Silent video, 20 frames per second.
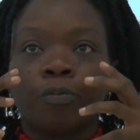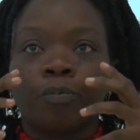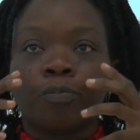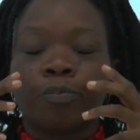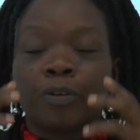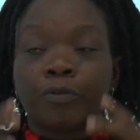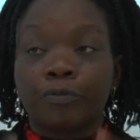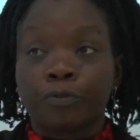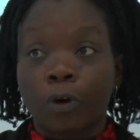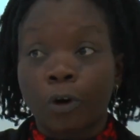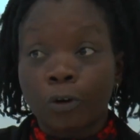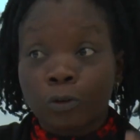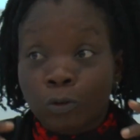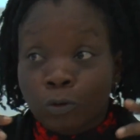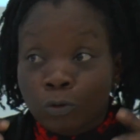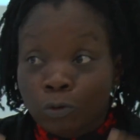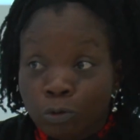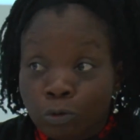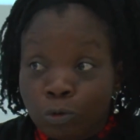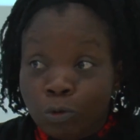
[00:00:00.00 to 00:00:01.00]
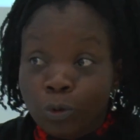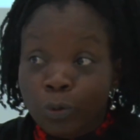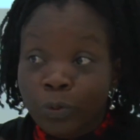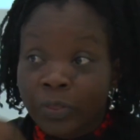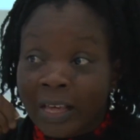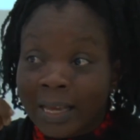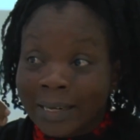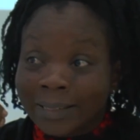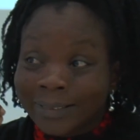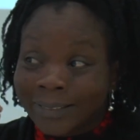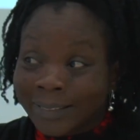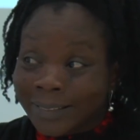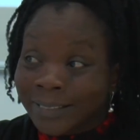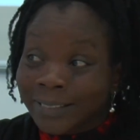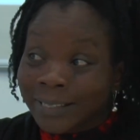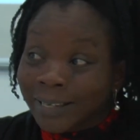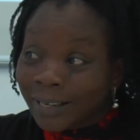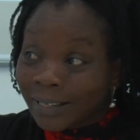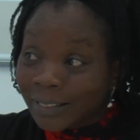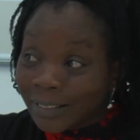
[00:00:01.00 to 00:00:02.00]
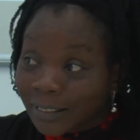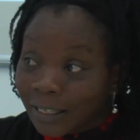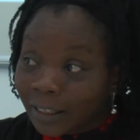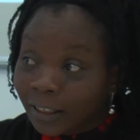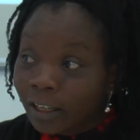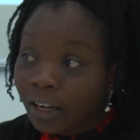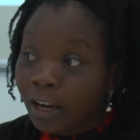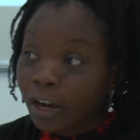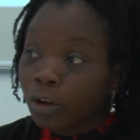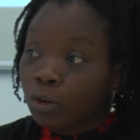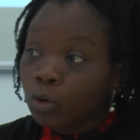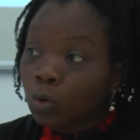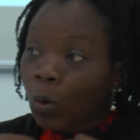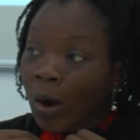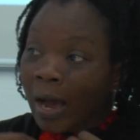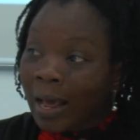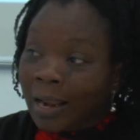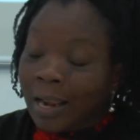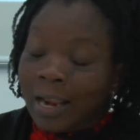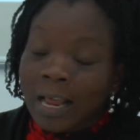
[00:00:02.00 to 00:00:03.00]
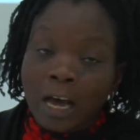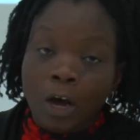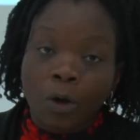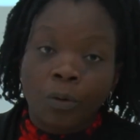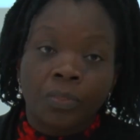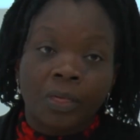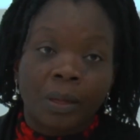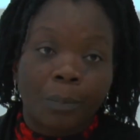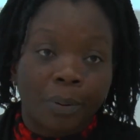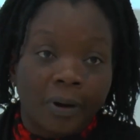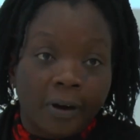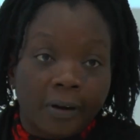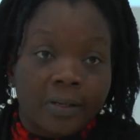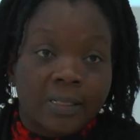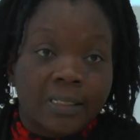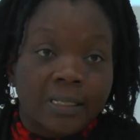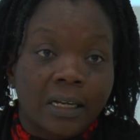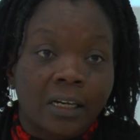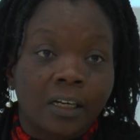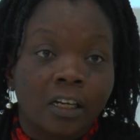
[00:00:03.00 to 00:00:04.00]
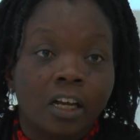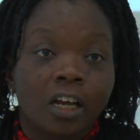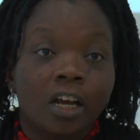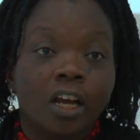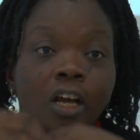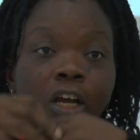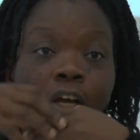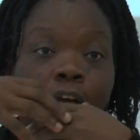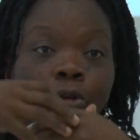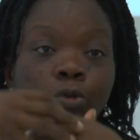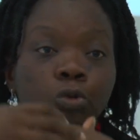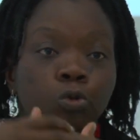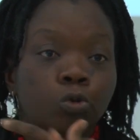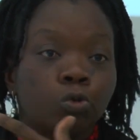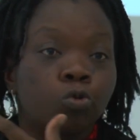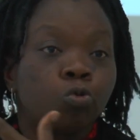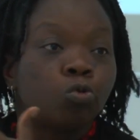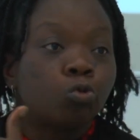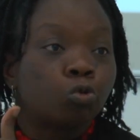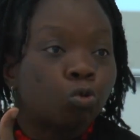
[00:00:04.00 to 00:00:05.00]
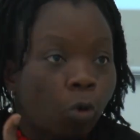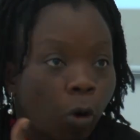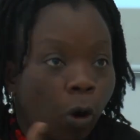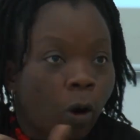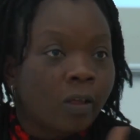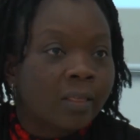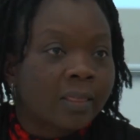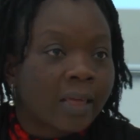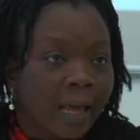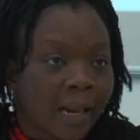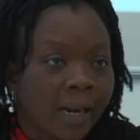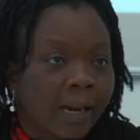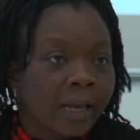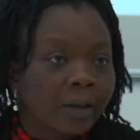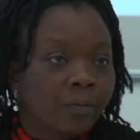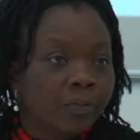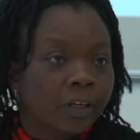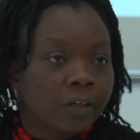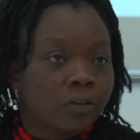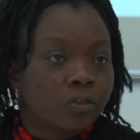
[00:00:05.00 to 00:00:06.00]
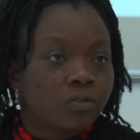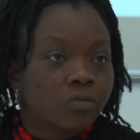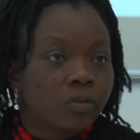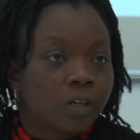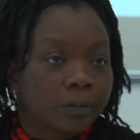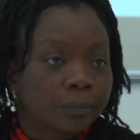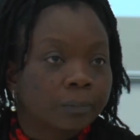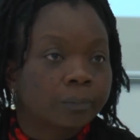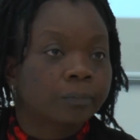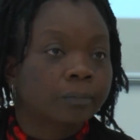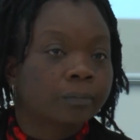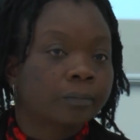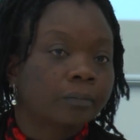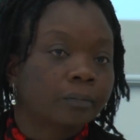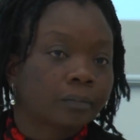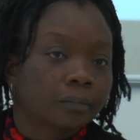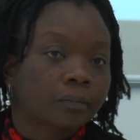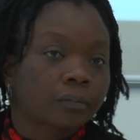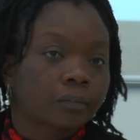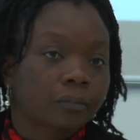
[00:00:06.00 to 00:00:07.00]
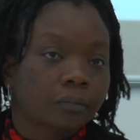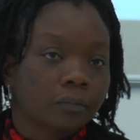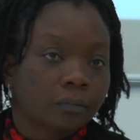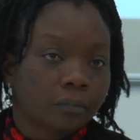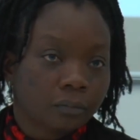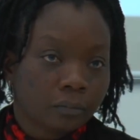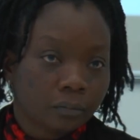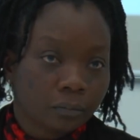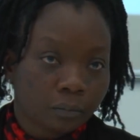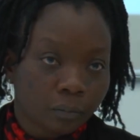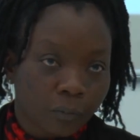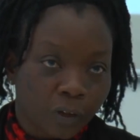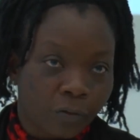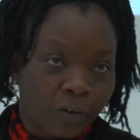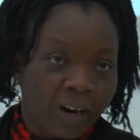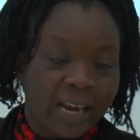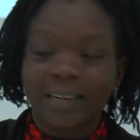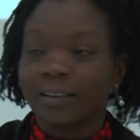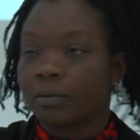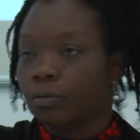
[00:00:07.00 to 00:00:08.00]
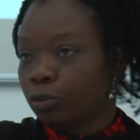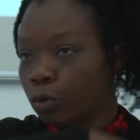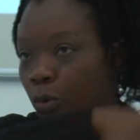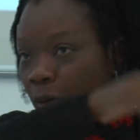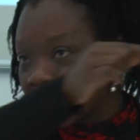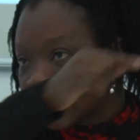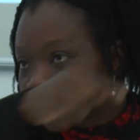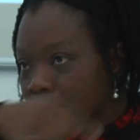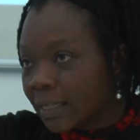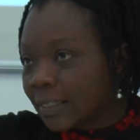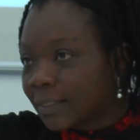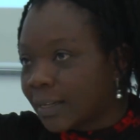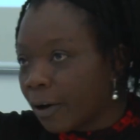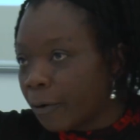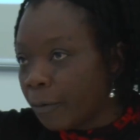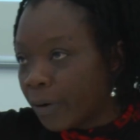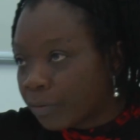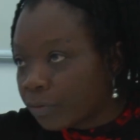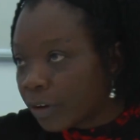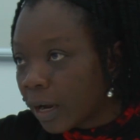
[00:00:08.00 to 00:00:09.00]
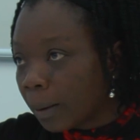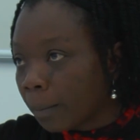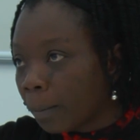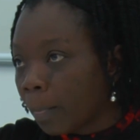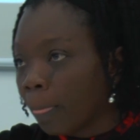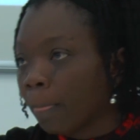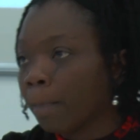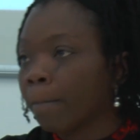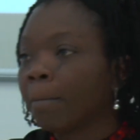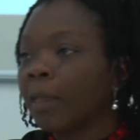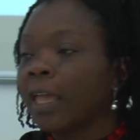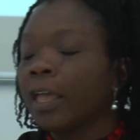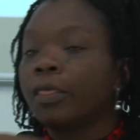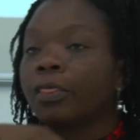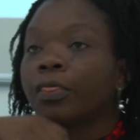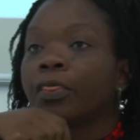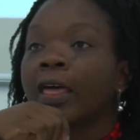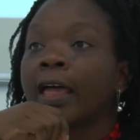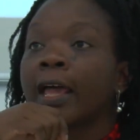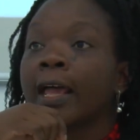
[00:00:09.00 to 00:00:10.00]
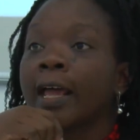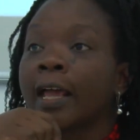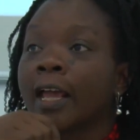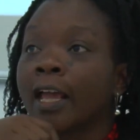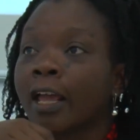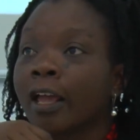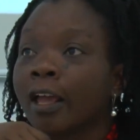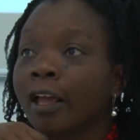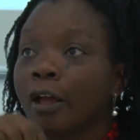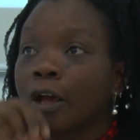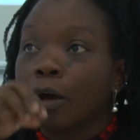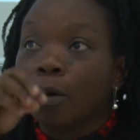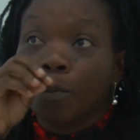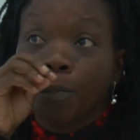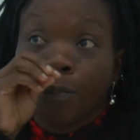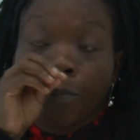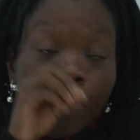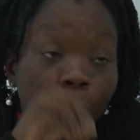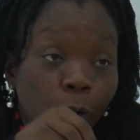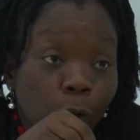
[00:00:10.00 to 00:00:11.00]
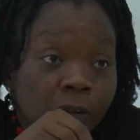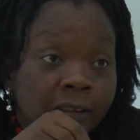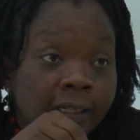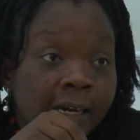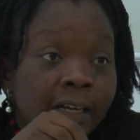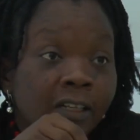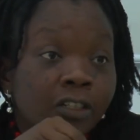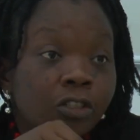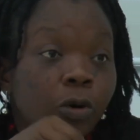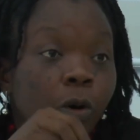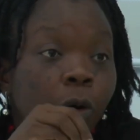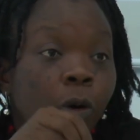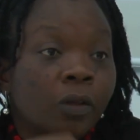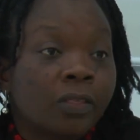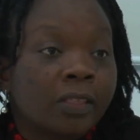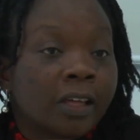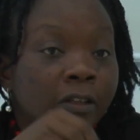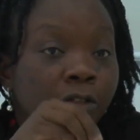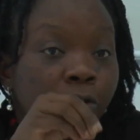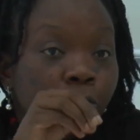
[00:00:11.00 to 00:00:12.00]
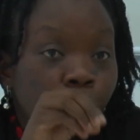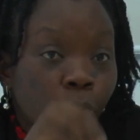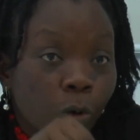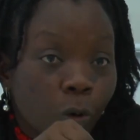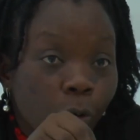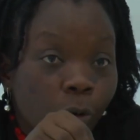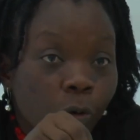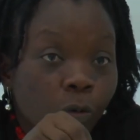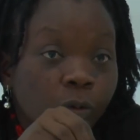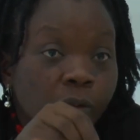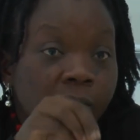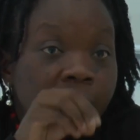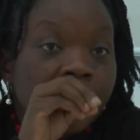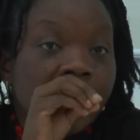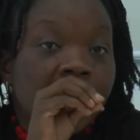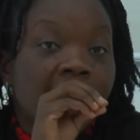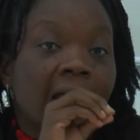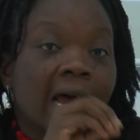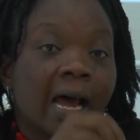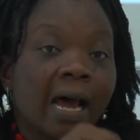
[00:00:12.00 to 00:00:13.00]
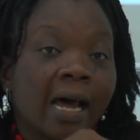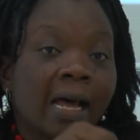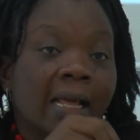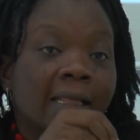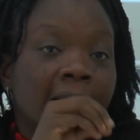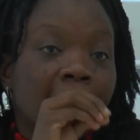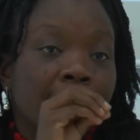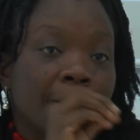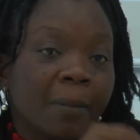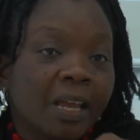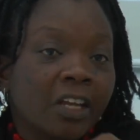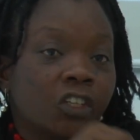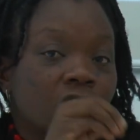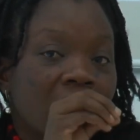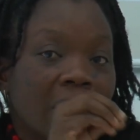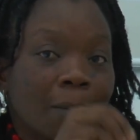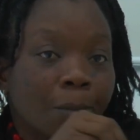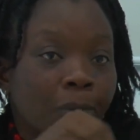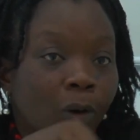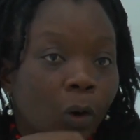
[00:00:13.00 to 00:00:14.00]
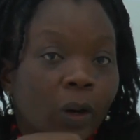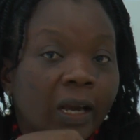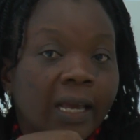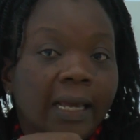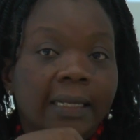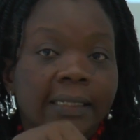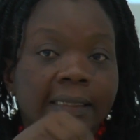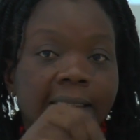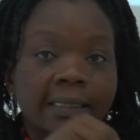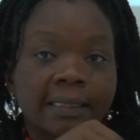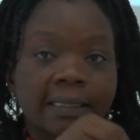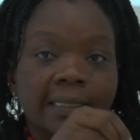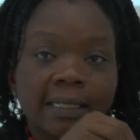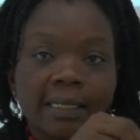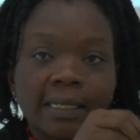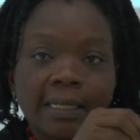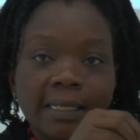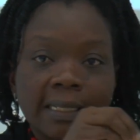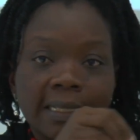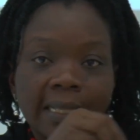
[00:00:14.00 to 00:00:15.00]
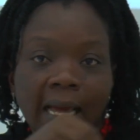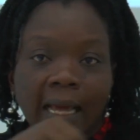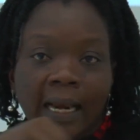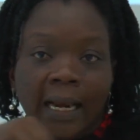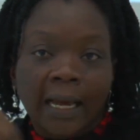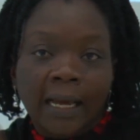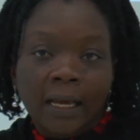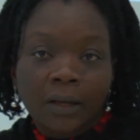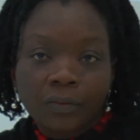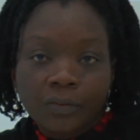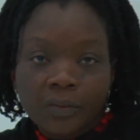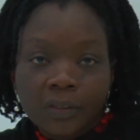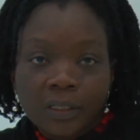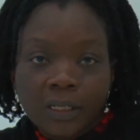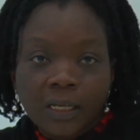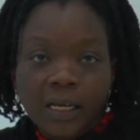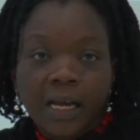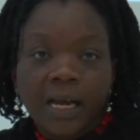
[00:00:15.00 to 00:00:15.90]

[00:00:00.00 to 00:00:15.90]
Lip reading: before you do the discussion, you allow the person to draw their life history. right? So it's a river. The boulders or the stones are the major blockers in their lives,